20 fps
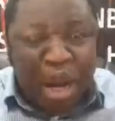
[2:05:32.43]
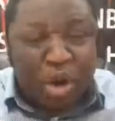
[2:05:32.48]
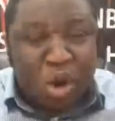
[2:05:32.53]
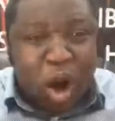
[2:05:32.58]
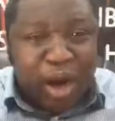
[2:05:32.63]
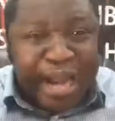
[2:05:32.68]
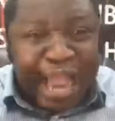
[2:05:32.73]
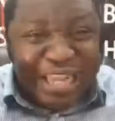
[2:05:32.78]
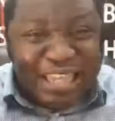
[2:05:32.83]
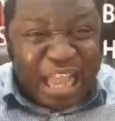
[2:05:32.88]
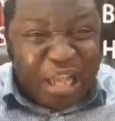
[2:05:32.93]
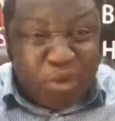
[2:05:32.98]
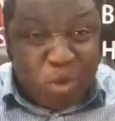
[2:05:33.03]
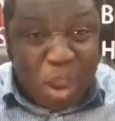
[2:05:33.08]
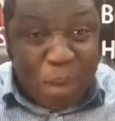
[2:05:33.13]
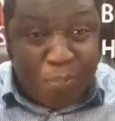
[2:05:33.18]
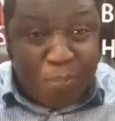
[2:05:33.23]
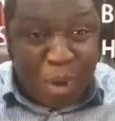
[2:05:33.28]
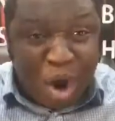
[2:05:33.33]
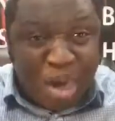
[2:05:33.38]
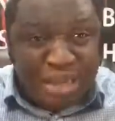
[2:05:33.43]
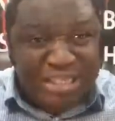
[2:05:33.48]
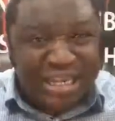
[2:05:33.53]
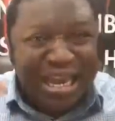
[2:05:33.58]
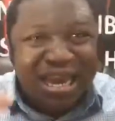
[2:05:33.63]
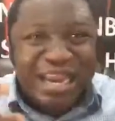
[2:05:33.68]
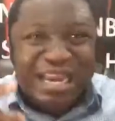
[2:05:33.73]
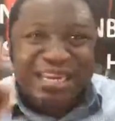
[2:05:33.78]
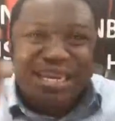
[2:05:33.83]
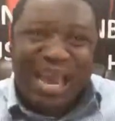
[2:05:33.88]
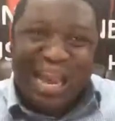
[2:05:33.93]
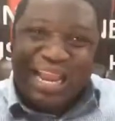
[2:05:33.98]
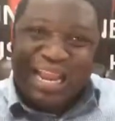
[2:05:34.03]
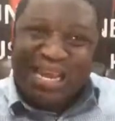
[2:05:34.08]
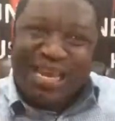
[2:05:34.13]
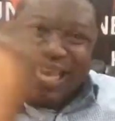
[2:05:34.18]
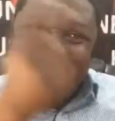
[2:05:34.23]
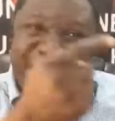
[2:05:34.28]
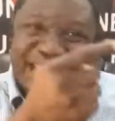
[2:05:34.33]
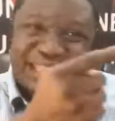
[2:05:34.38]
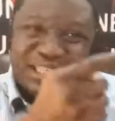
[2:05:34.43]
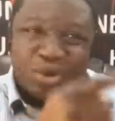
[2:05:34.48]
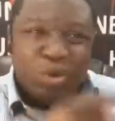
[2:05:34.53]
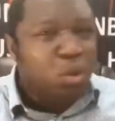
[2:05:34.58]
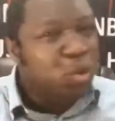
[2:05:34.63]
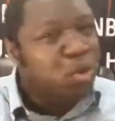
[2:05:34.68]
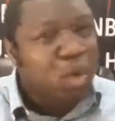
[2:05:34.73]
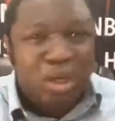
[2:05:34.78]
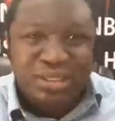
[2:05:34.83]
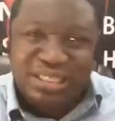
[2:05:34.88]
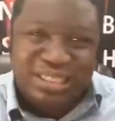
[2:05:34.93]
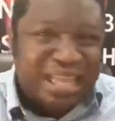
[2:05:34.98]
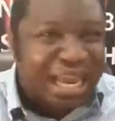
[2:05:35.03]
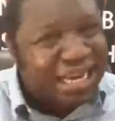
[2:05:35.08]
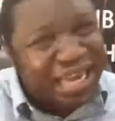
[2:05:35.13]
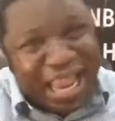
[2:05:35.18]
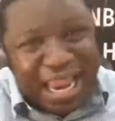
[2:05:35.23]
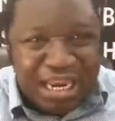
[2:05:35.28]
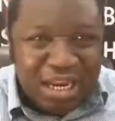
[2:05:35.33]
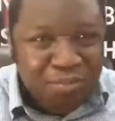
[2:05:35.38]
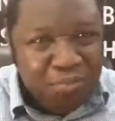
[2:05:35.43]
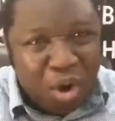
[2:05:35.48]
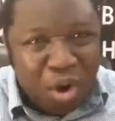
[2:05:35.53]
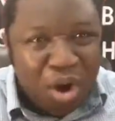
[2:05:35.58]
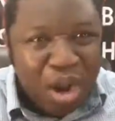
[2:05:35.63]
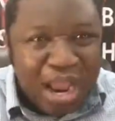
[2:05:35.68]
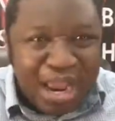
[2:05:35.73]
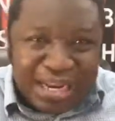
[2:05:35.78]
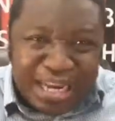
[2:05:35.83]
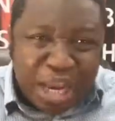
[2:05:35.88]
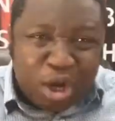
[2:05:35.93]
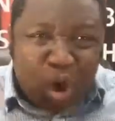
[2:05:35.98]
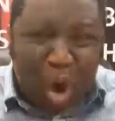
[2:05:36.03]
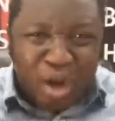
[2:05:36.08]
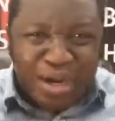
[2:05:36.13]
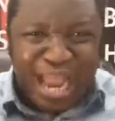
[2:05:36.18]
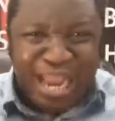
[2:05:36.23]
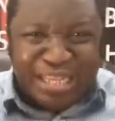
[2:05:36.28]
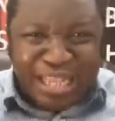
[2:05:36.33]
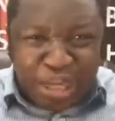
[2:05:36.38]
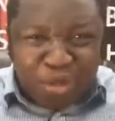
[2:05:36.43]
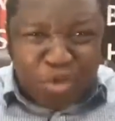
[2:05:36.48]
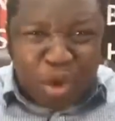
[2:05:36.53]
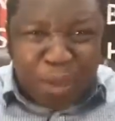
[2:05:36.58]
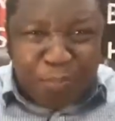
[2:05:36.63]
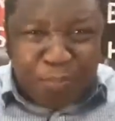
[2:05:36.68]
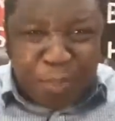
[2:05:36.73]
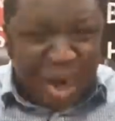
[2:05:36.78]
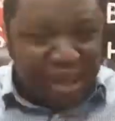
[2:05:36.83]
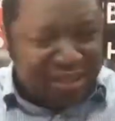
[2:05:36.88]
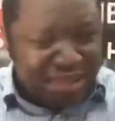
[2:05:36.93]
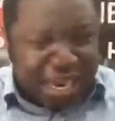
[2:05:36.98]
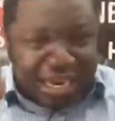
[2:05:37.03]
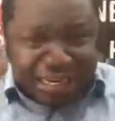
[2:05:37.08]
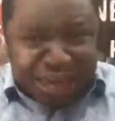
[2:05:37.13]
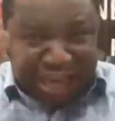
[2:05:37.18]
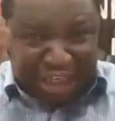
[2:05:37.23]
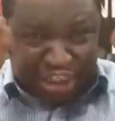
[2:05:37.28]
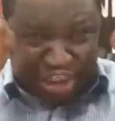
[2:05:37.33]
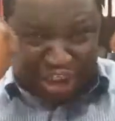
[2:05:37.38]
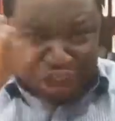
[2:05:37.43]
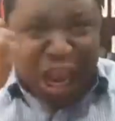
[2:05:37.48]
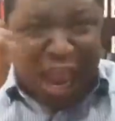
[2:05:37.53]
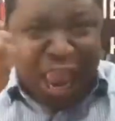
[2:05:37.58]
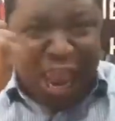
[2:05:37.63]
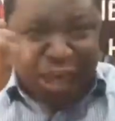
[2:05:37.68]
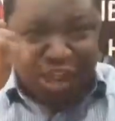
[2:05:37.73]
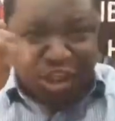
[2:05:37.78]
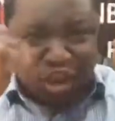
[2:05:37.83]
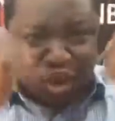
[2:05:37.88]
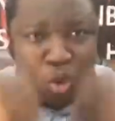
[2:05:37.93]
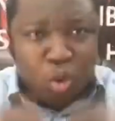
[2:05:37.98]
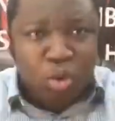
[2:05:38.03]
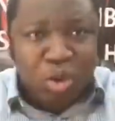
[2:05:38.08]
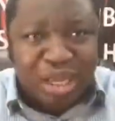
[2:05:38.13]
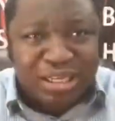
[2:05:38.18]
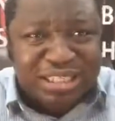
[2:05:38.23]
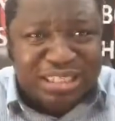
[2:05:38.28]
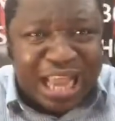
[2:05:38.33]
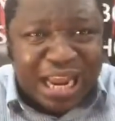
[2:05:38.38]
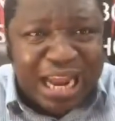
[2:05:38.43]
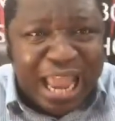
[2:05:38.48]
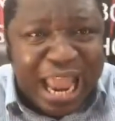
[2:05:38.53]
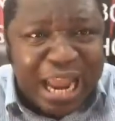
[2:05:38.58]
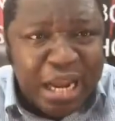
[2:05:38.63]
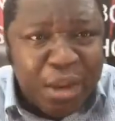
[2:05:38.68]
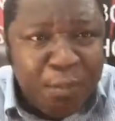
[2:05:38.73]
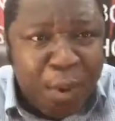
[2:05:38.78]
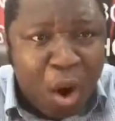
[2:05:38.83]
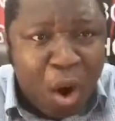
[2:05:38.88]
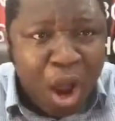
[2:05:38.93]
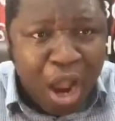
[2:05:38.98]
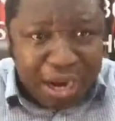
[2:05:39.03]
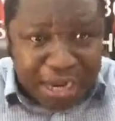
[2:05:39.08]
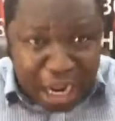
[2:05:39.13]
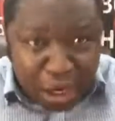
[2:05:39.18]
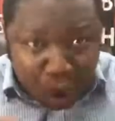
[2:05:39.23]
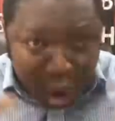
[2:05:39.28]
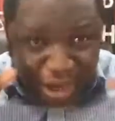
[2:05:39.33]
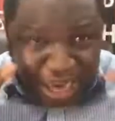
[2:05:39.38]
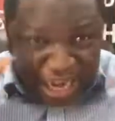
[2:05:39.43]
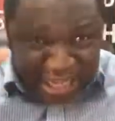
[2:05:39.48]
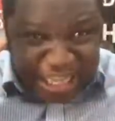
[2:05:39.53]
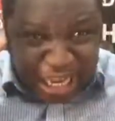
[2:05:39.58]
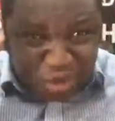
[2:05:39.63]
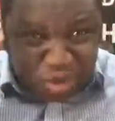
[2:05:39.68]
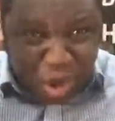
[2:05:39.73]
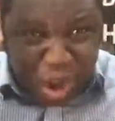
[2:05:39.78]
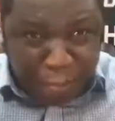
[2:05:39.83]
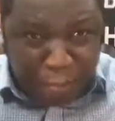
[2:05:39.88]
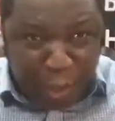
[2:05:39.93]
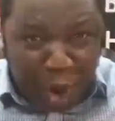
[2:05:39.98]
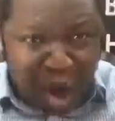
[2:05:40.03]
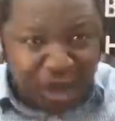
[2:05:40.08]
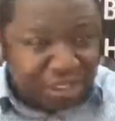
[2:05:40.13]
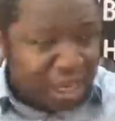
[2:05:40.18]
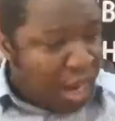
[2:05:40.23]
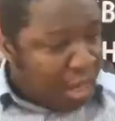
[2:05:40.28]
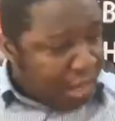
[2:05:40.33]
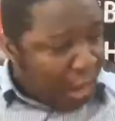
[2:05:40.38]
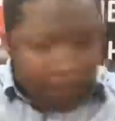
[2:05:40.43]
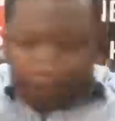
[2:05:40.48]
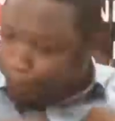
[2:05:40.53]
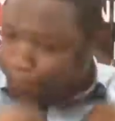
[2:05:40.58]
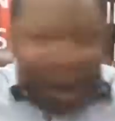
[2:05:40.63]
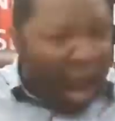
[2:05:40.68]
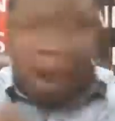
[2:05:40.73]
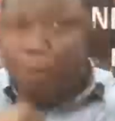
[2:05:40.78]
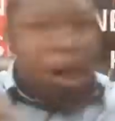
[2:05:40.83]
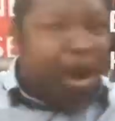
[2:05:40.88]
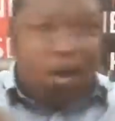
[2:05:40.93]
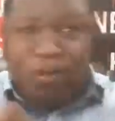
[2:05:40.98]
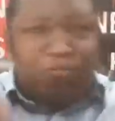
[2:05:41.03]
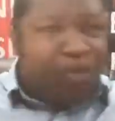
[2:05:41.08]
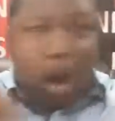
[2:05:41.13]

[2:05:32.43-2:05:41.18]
They connected to a point. The gates could not stand anymore. They connected to a point. The chains could not stand anymore. They connected to a point. The power